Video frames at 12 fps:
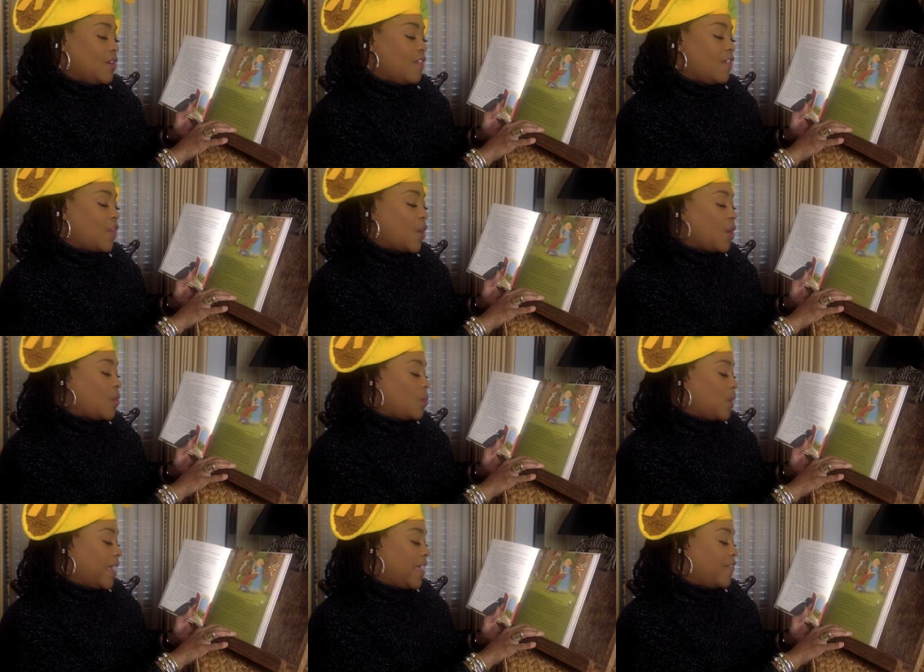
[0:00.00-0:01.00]
far
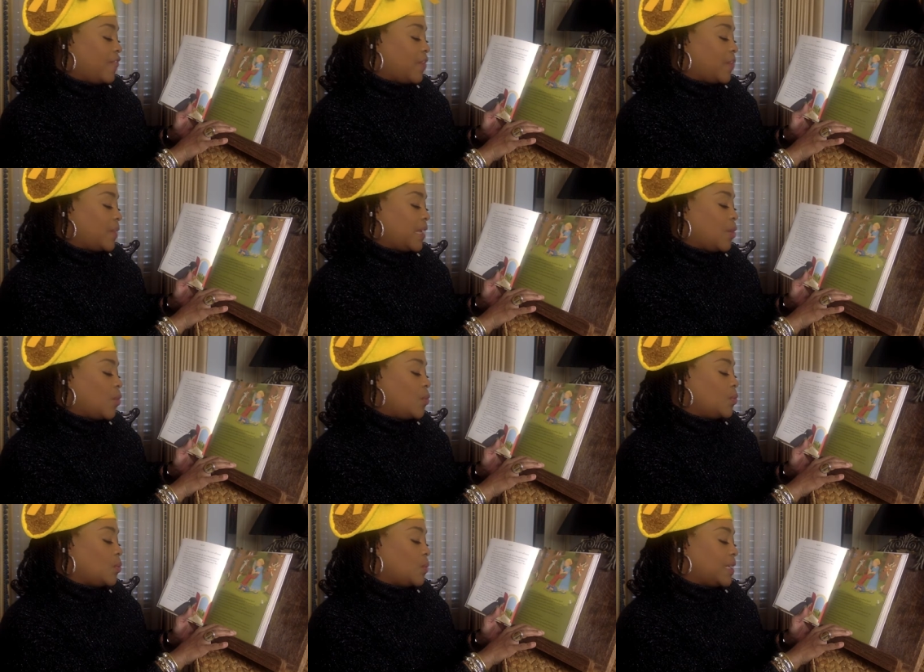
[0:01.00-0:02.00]
away from the
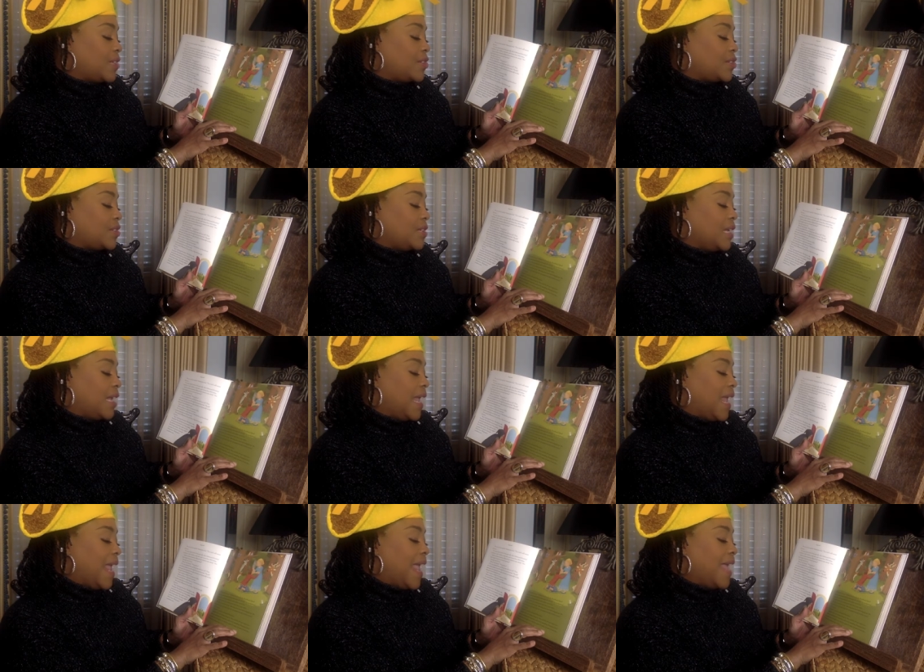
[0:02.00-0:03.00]
old witch
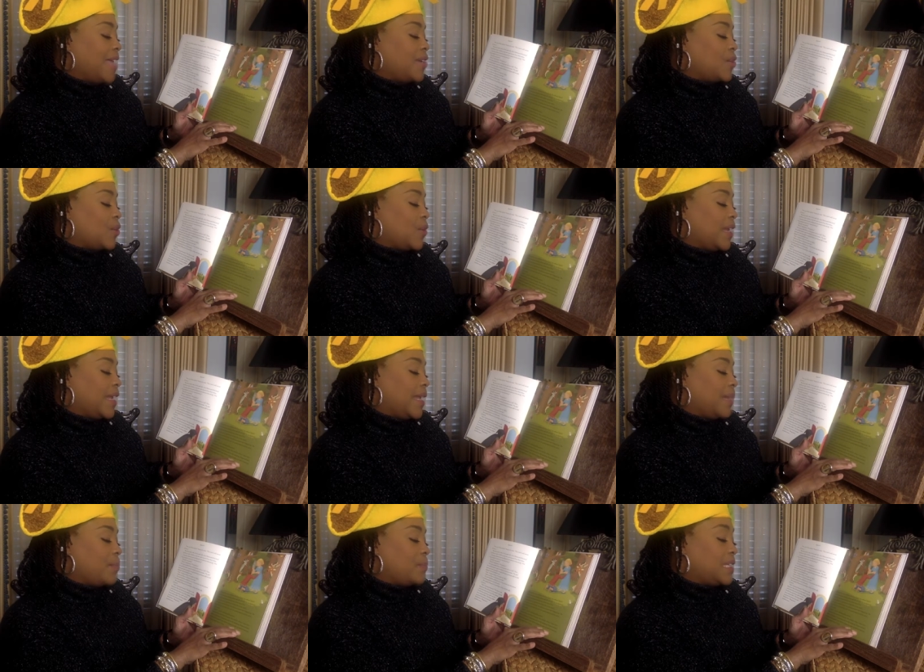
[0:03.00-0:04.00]
and her
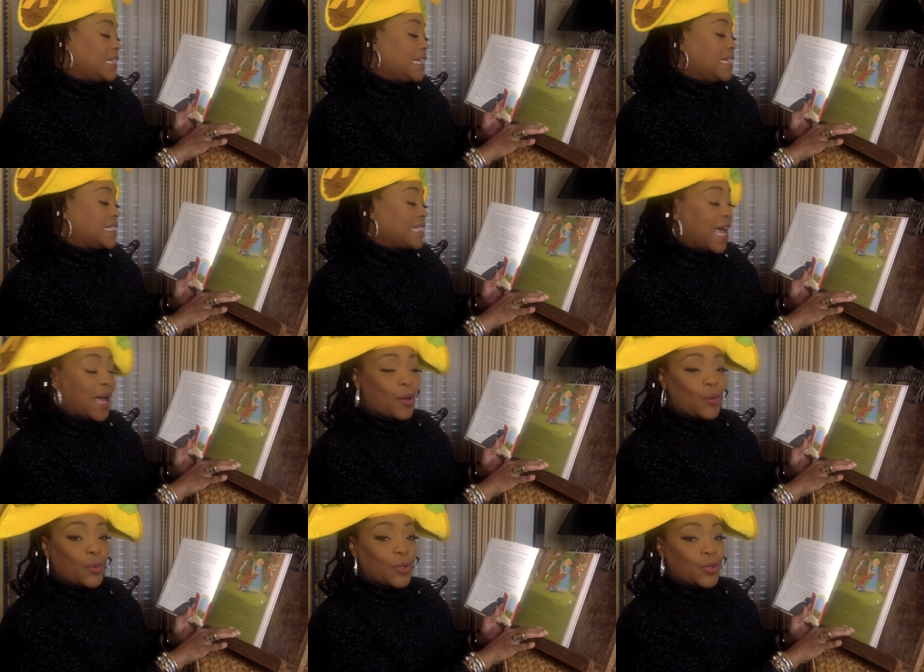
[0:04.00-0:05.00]
empty
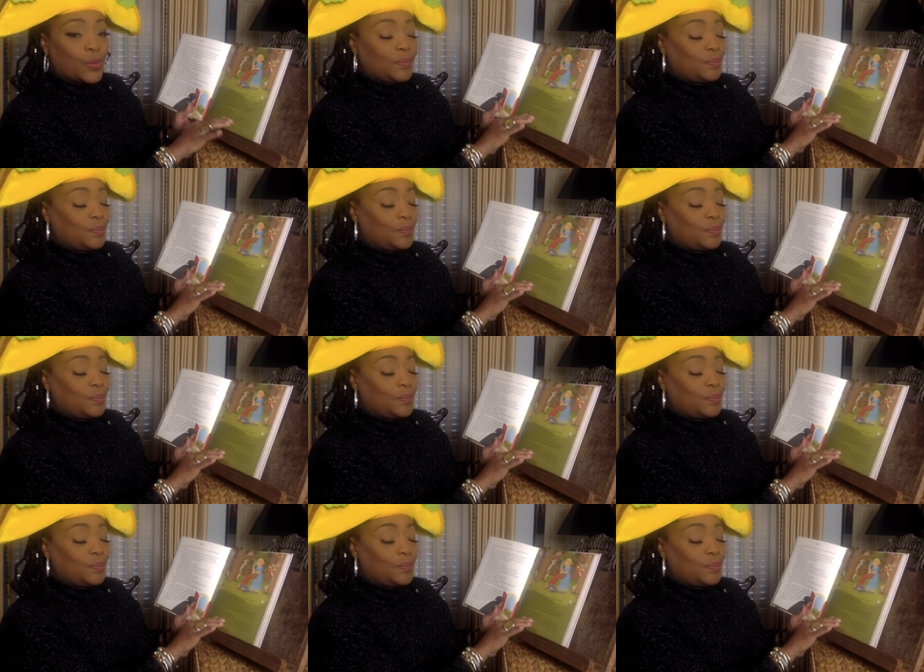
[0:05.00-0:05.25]
tower.